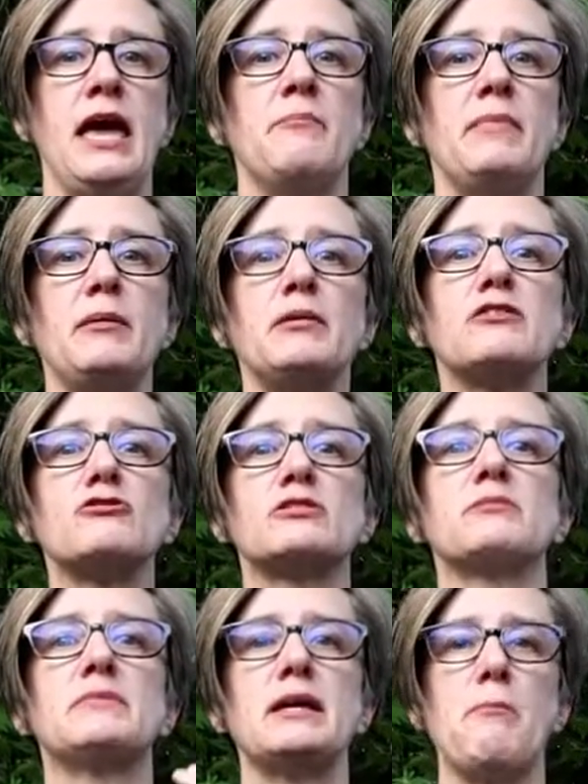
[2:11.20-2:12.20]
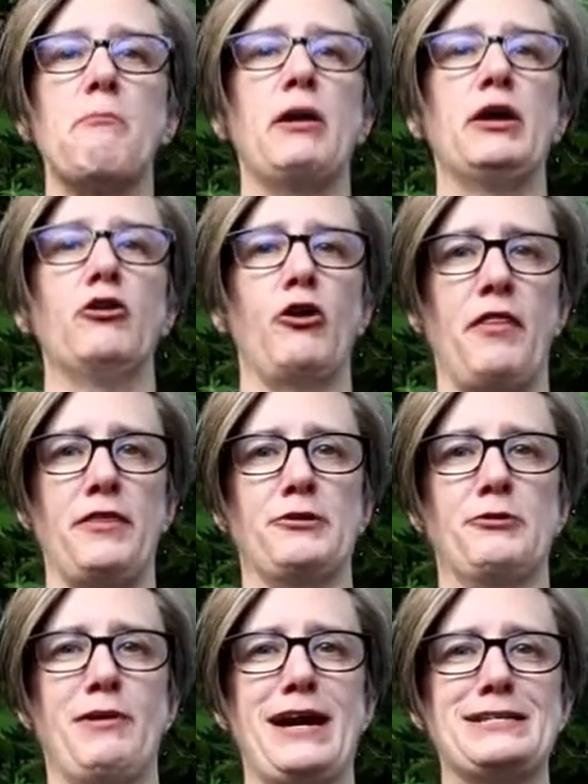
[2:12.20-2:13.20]
Maybe there's something better on the
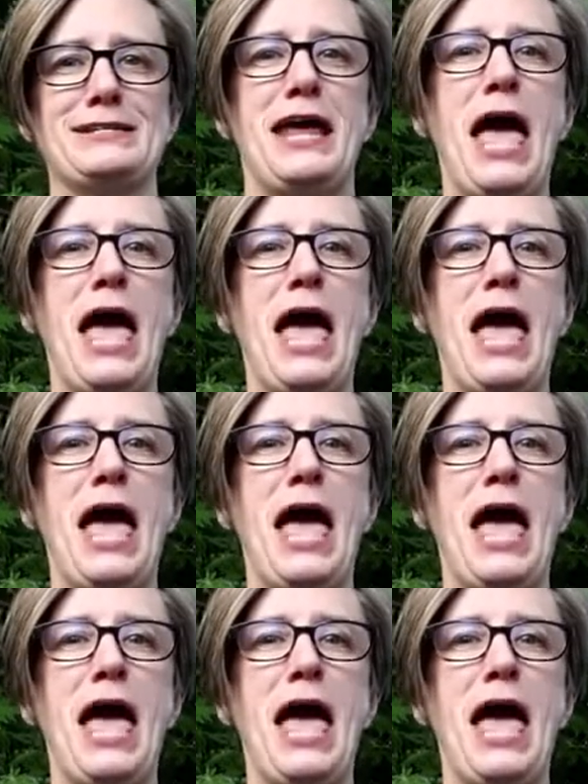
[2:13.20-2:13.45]
horizon.